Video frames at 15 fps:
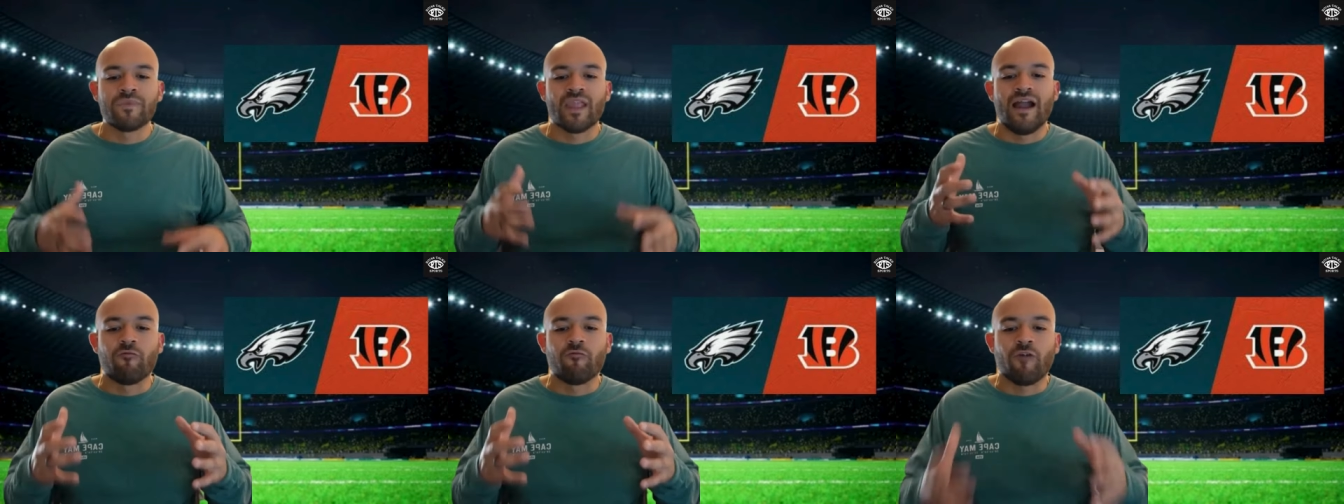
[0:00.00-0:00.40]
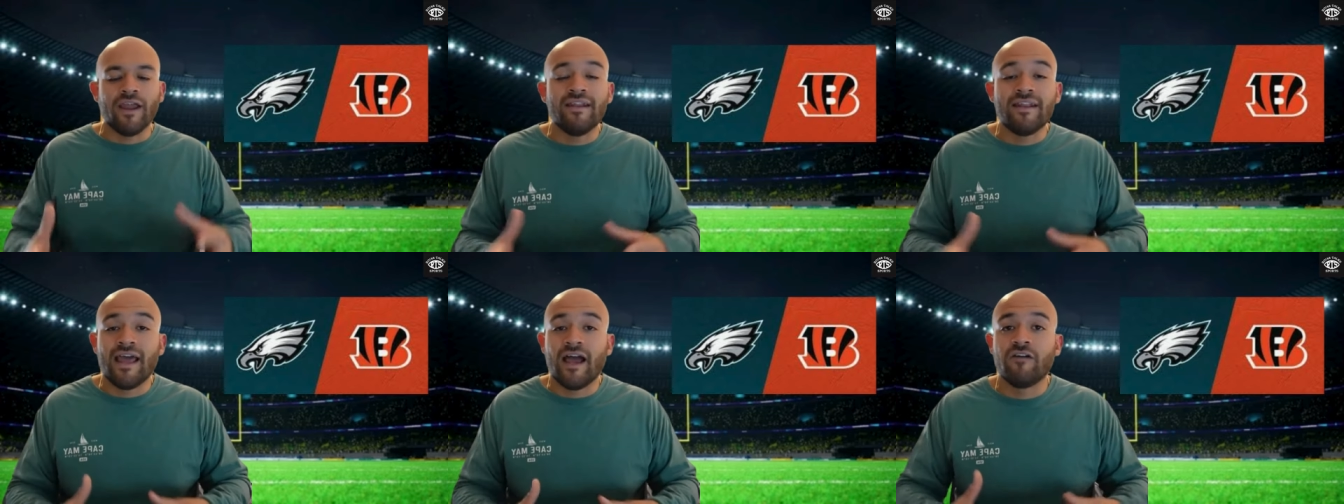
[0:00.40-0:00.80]
right
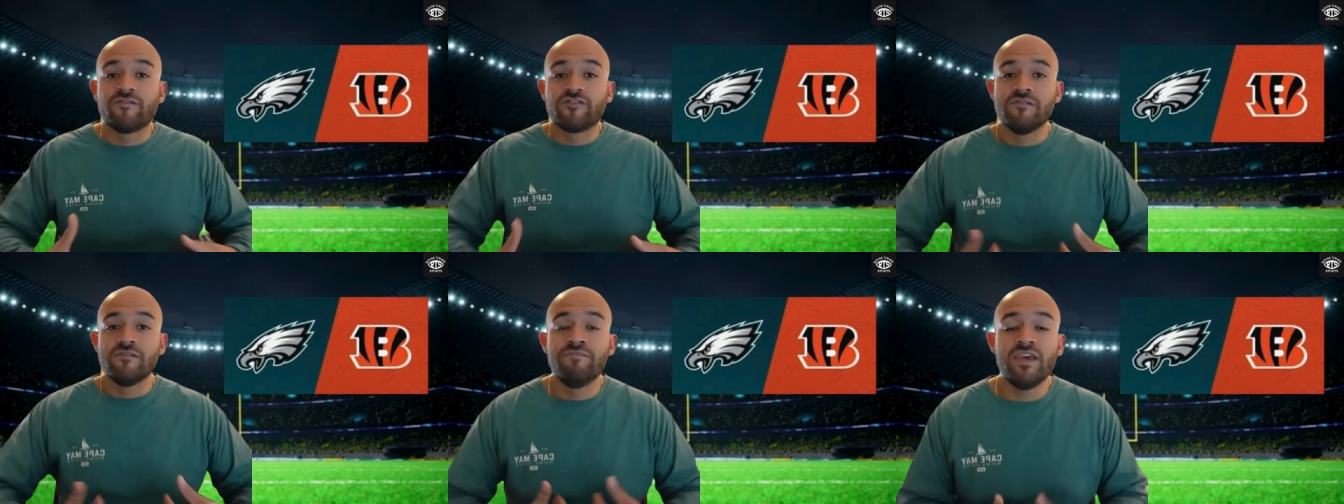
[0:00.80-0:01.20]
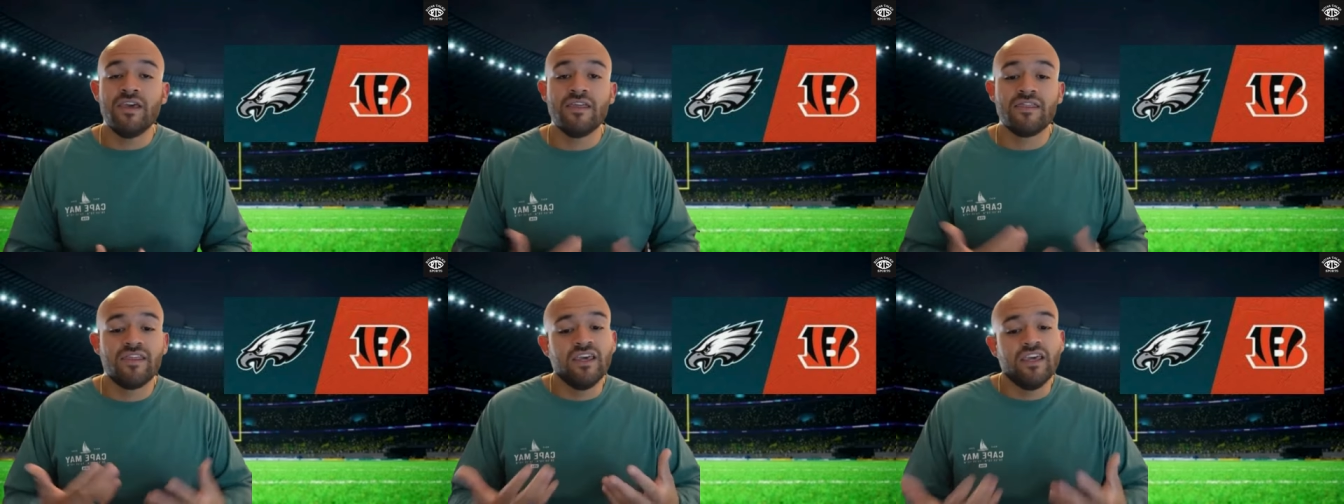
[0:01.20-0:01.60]
now, to me,
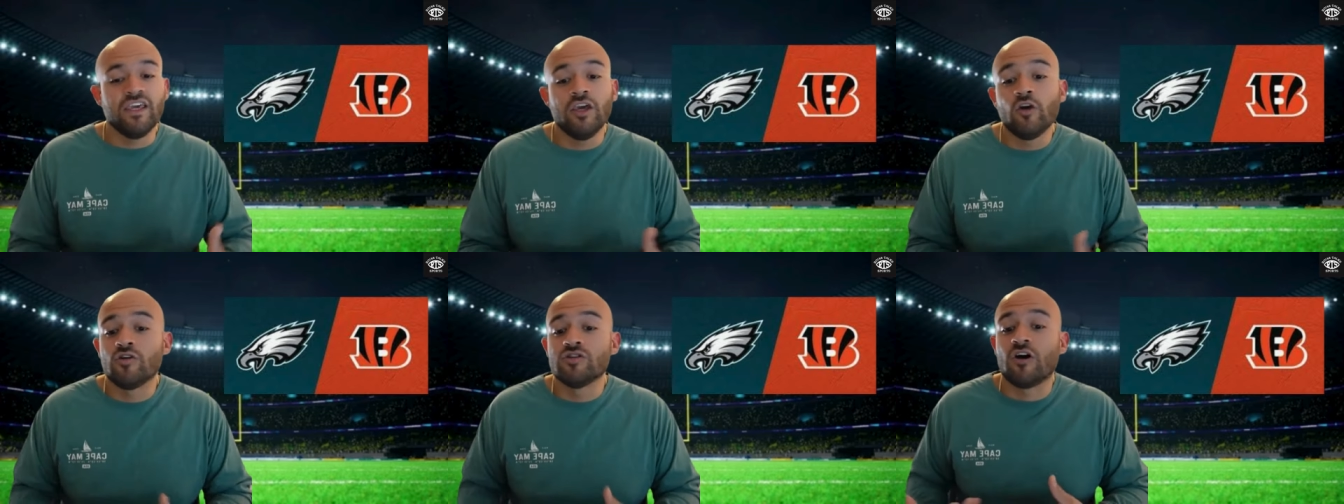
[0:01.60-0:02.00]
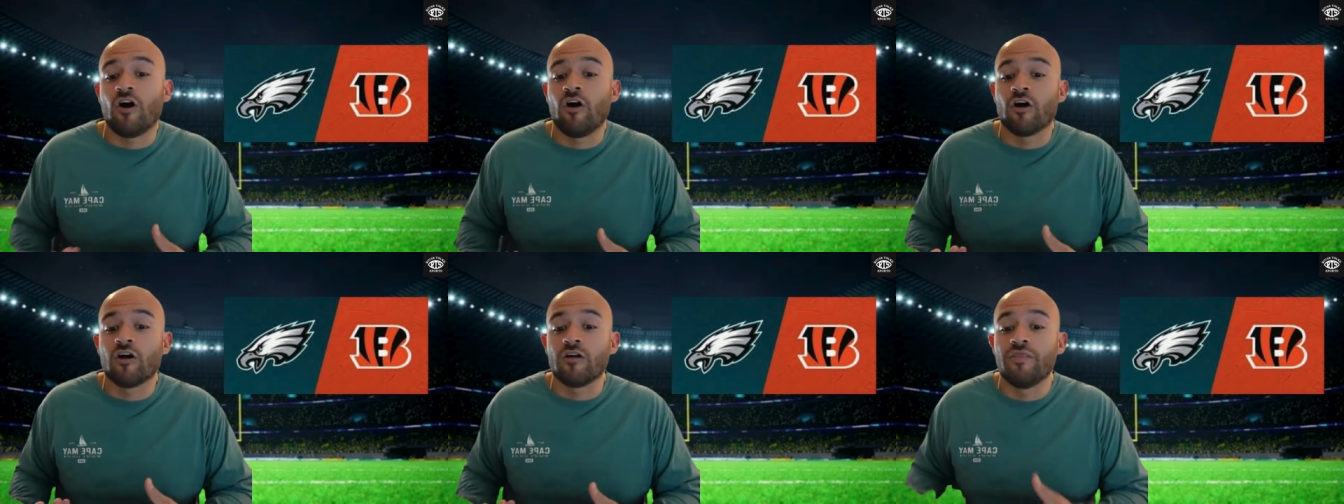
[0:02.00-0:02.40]
the Eagles
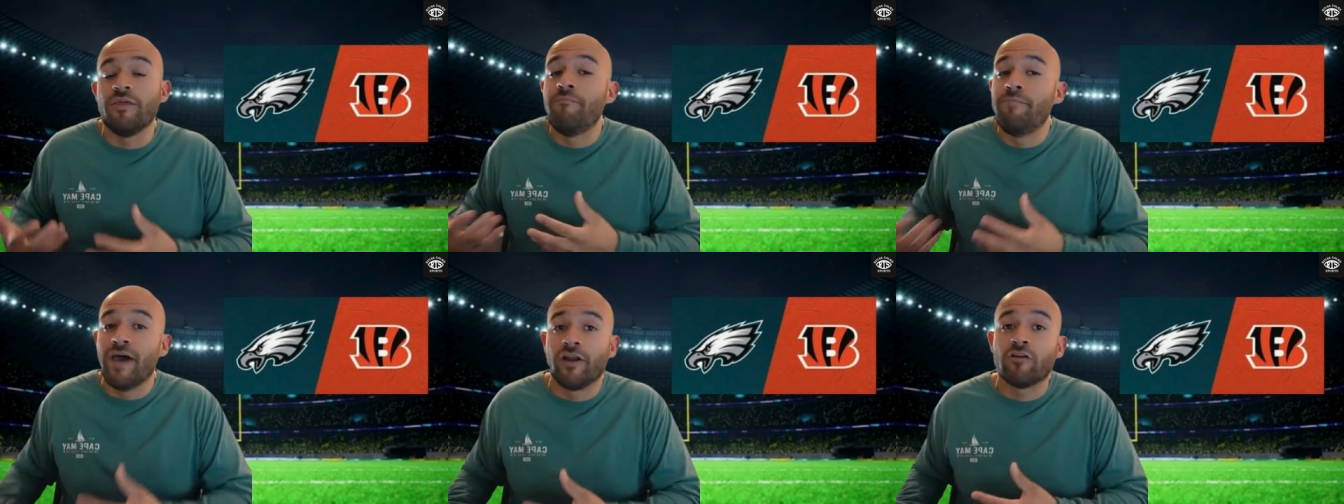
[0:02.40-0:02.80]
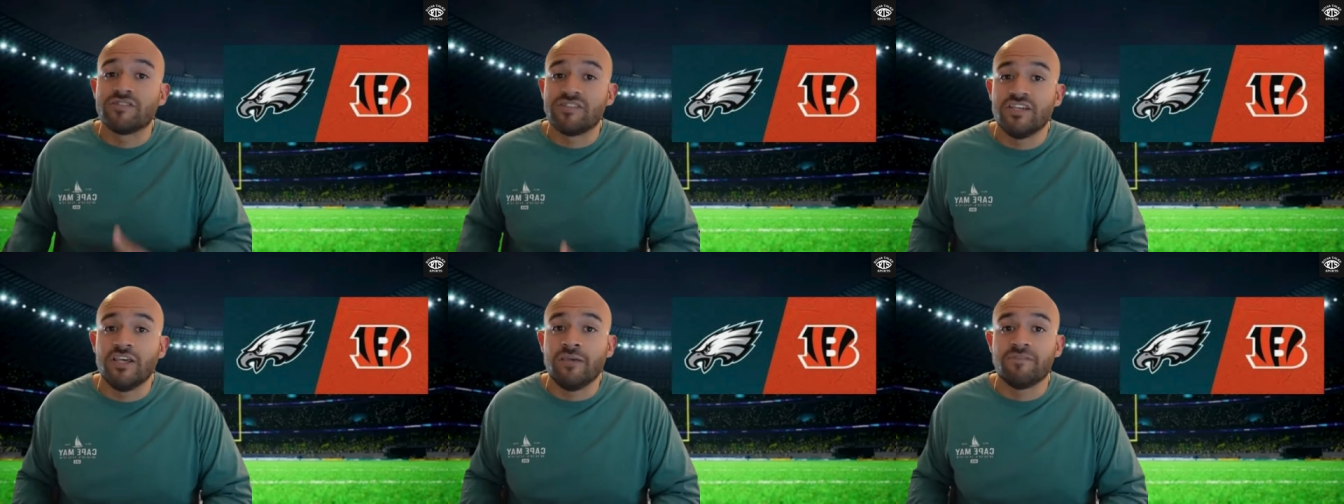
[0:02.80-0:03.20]
are the better
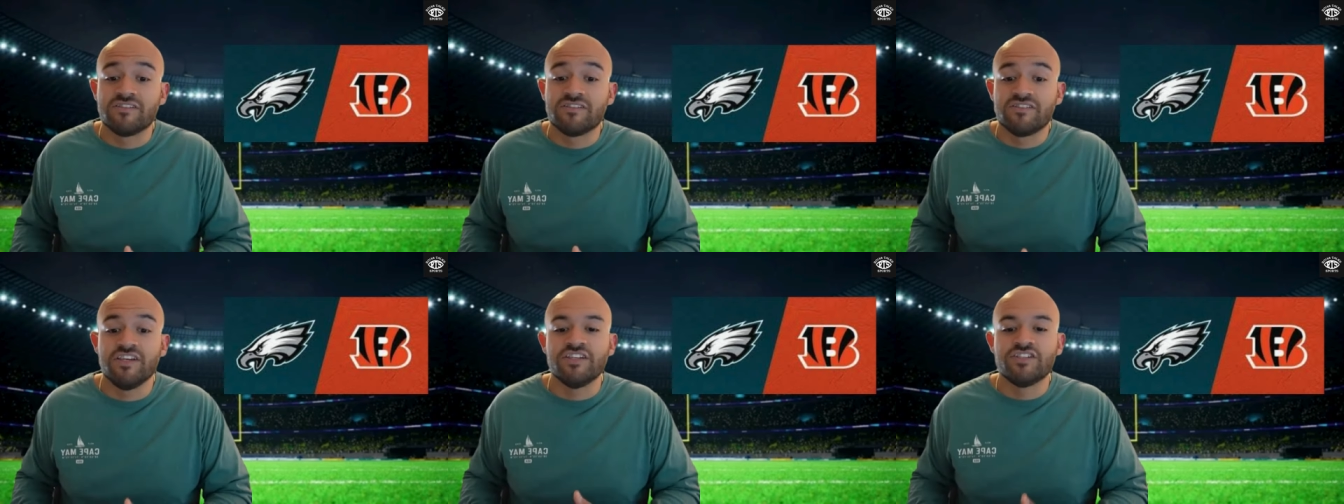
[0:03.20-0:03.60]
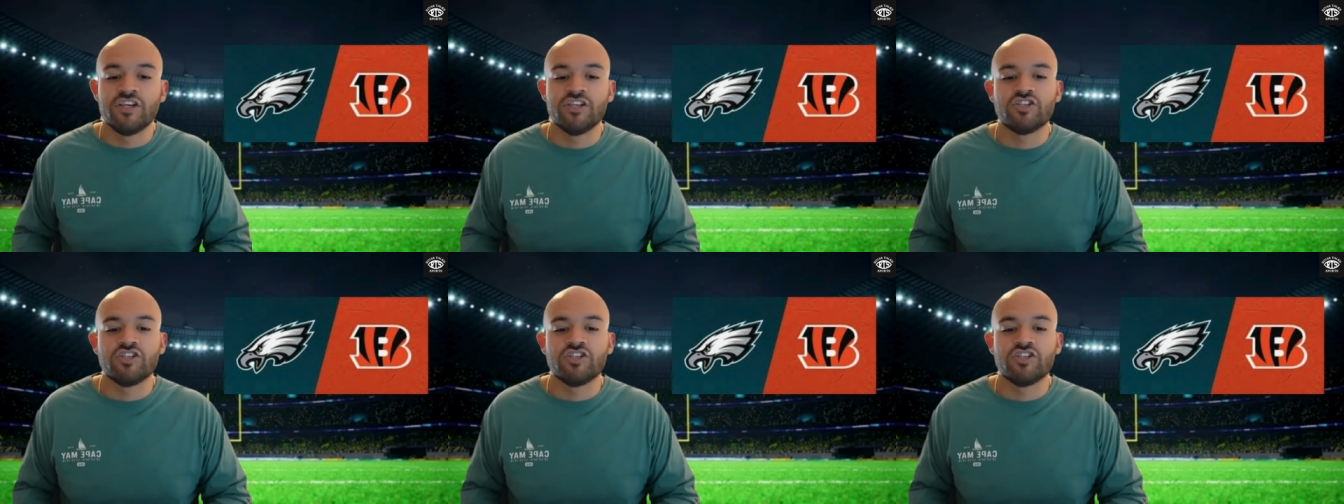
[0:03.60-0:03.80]
team this season.